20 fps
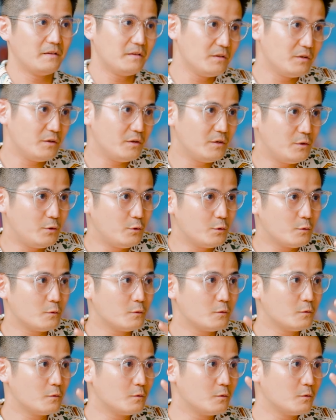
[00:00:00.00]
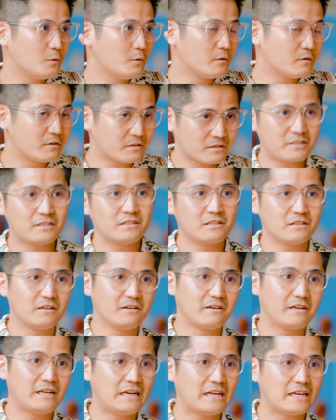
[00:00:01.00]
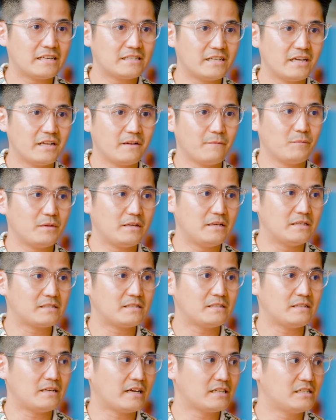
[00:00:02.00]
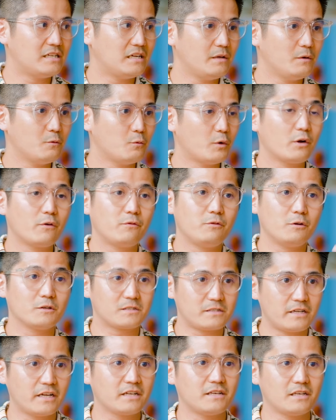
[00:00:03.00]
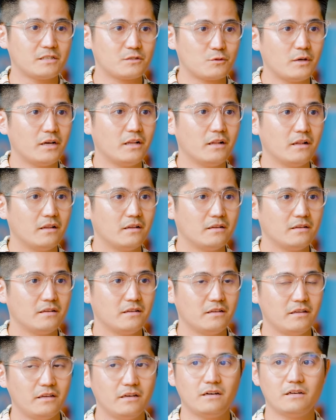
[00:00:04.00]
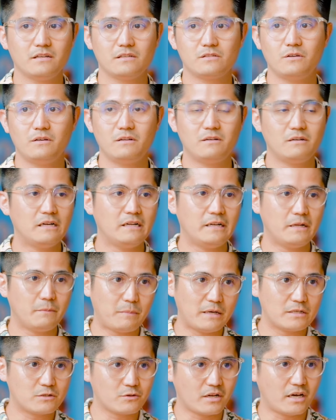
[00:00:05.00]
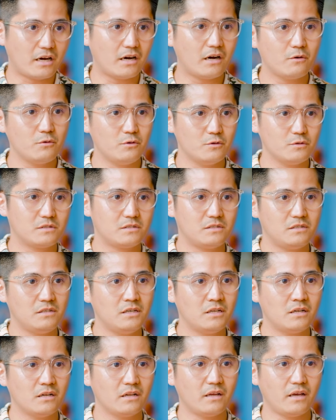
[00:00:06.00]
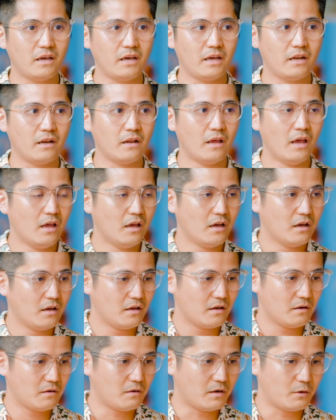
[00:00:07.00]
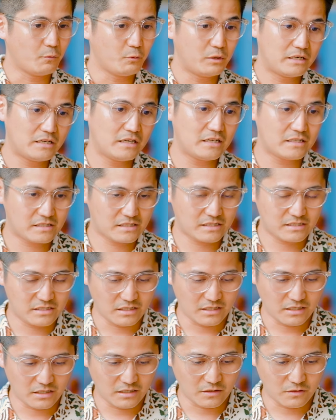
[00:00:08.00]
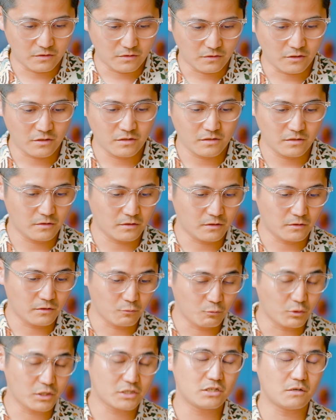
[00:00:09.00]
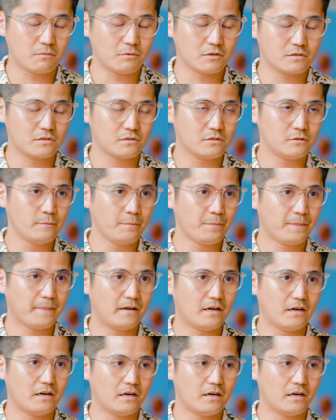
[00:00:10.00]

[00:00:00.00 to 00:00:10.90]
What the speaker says: you realize that it's actually one of your strengths as well. Yeah, so it really depends on how you see it. And with this workshop also,